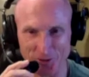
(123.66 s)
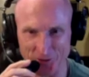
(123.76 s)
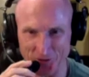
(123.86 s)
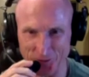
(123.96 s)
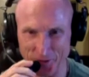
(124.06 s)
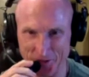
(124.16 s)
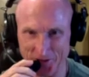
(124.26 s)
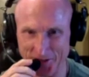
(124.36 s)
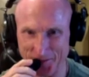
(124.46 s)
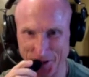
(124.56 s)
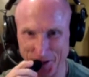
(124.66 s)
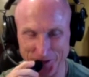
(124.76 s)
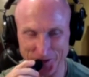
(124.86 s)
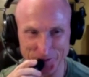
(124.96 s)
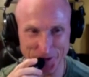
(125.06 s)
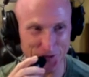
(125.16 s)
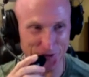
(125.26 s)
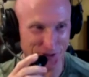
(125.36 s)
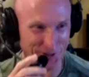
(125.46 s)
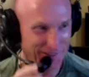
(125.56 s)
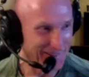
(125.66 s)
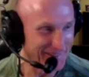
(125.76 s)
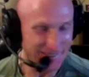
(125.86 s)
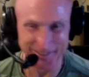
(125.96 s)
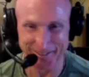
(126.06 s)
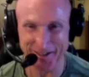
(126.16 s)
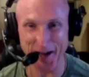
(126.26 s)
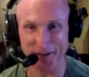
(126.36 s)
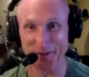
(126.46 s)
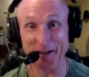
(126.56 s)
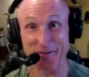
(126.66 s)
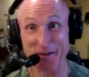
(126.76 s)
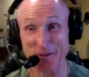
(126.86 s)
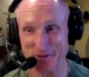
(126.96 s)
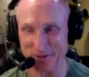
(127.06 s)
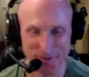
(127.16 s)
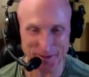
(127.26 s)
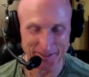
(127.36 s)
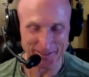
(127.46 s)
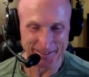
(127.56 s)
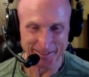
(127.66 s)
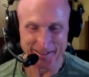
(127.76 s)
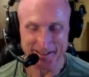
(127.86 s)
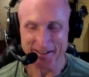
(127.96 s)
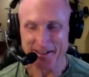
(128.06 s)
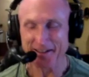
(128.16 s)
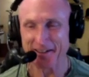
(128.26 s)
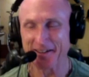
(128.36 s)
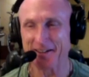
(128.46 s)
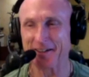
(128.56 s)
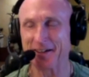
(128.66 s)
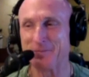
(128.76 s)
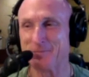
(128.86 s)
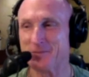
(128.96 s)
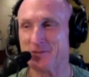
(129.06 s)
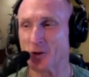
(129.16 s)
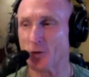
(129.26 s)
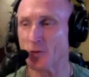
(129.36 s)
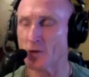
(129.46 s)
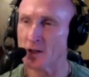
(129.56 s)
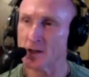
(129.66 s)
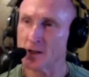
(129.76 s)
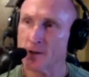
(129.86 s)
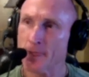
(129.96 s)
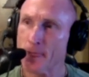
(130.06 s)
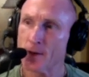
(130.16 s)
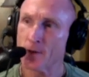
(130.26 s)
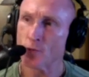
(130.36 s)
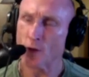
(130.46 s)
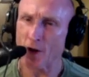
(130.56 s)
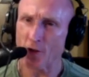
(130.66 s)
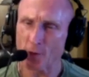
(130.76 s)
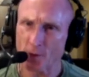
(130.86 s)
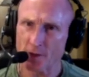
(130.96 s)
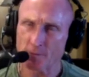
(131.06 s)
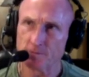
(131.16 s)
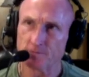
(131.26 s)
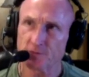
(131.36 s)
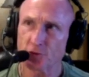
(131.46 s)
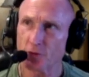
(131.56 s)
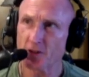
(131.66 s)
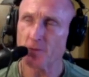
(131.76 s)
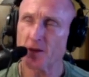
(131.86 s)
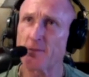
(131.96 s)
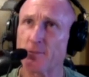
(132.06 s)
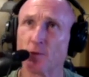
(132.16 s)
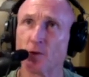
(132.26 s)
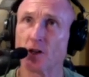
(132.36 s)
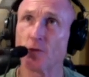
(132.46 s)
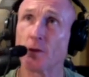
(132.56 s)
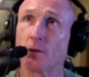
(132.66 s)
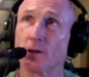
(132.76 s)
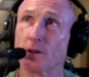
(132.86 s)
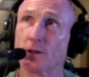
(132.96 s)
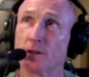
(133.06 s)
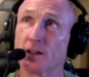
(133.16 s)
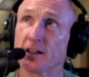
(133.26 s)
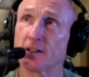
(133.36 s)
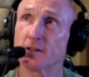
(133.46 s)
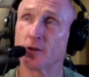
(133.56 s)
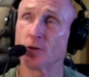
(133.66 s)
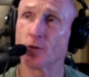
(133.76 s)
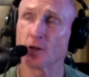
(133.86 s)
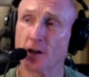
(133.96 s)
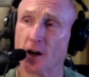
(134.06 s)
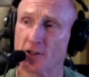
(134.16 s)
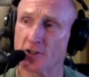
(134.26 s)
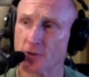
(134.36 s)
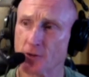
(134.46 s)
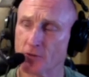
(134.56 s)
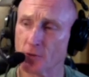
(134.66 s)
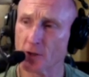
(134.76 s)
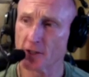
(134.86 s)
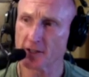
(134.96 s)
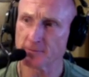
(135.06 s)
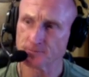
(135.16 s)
of switches and bells and whistles are not like they used to be. Um, so while we were doing the paperwork, we were in or Cottage Grove, Oregon,